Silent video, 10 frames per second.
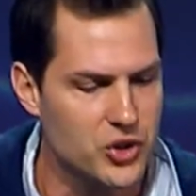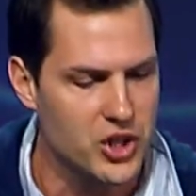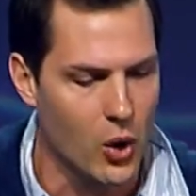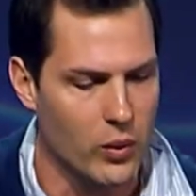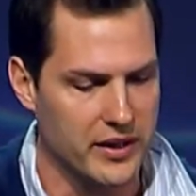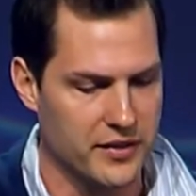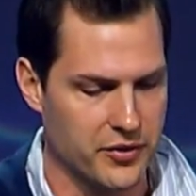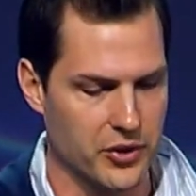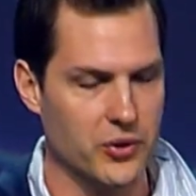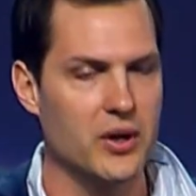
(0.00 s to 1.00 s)
going
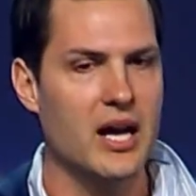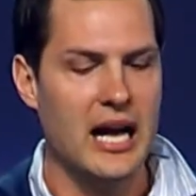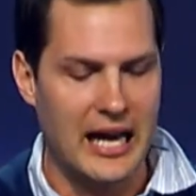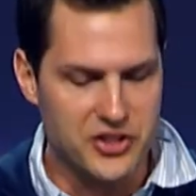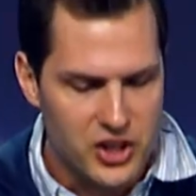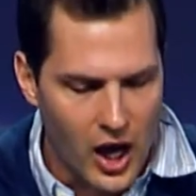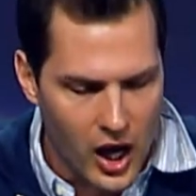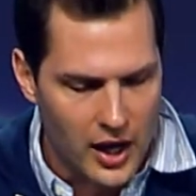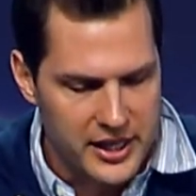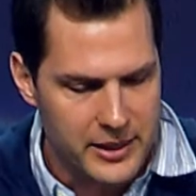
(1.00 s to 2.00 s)
through has
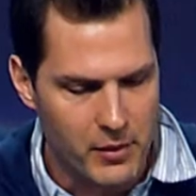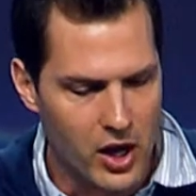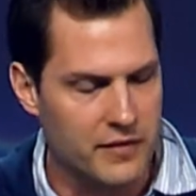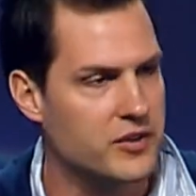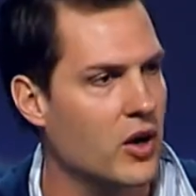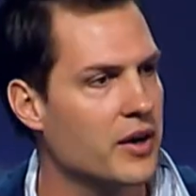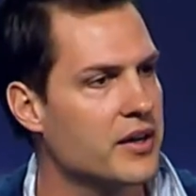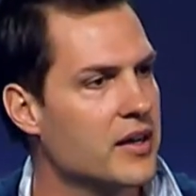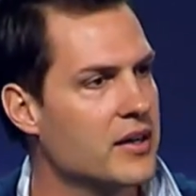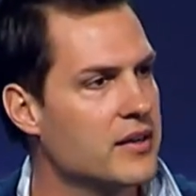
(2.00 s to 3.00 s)
caught him off guard.
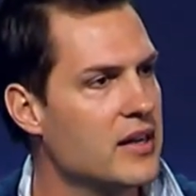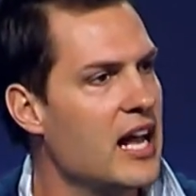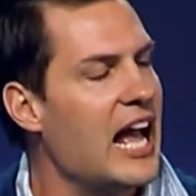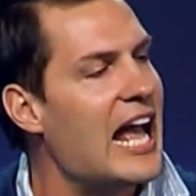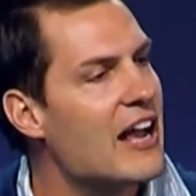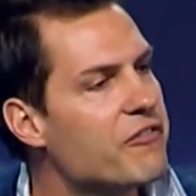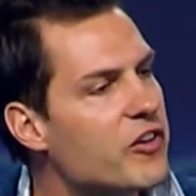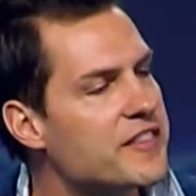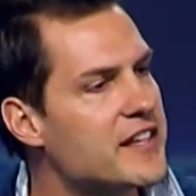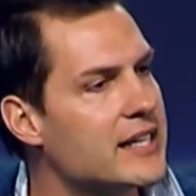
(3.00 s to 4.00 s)

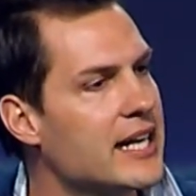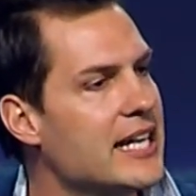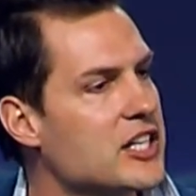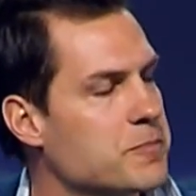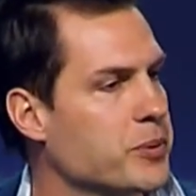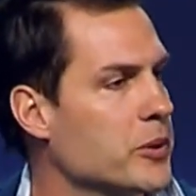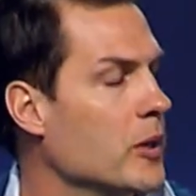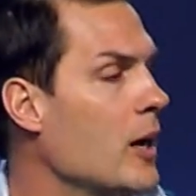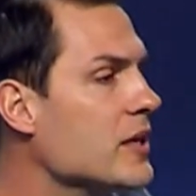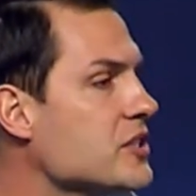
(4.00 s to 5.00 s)
Everything that he has
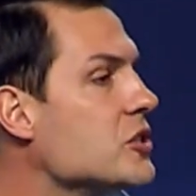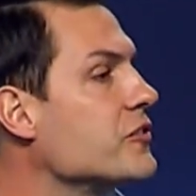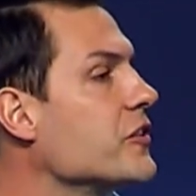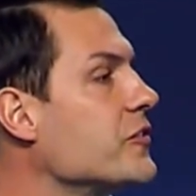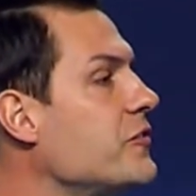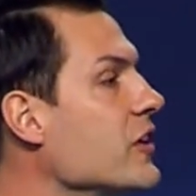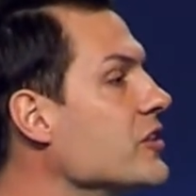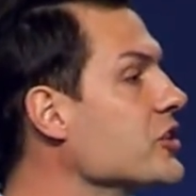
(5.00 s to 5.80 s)
promised to fulfill,